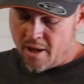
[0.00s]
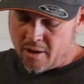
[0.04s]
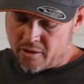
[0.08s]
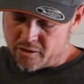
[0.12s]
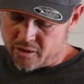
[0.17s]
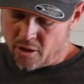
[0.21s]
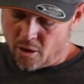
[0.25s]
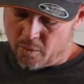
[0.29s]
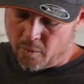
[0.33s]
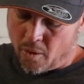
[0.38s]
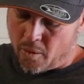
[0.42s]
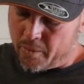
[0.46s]

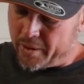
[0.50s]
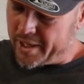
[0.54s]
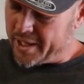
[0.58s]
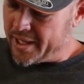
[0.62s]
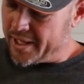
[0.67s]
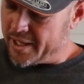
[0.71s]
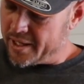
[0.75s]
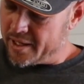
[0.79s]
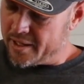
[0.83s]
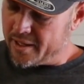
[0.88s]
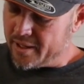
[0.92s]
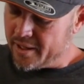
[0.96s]
So what we
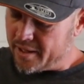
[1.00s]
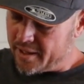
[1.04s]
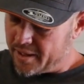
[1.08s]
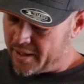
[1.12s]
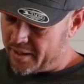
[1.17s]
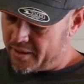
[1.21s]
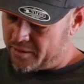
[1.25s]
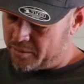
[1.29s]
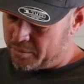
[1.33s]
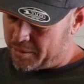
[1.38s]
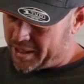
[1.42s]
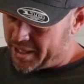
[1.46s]
did
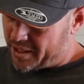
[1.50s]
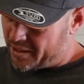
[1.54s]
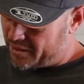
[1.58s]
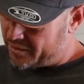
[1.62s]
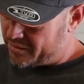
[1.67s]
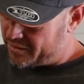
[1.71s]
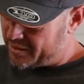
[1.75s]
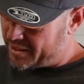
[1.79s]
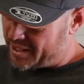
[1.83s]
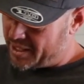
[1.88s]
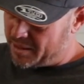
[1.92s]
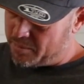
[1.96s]
is,
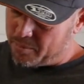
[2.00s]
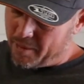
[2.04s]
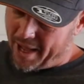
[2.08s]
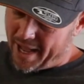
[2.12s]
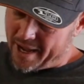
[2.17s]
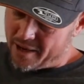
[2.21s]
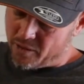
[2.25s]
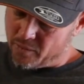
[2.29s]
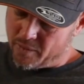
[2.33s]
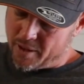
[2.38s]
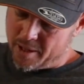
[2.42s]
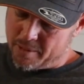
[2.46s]
because the
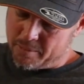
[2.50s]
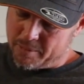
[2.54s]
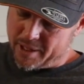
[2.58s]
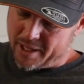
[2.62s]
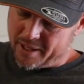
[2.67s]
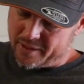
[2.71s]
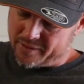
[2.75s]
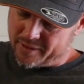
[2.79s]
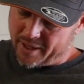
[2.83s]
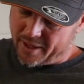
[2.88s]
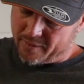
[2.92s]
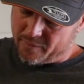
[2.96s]
back rim
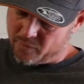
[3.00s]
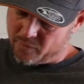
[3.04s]
is a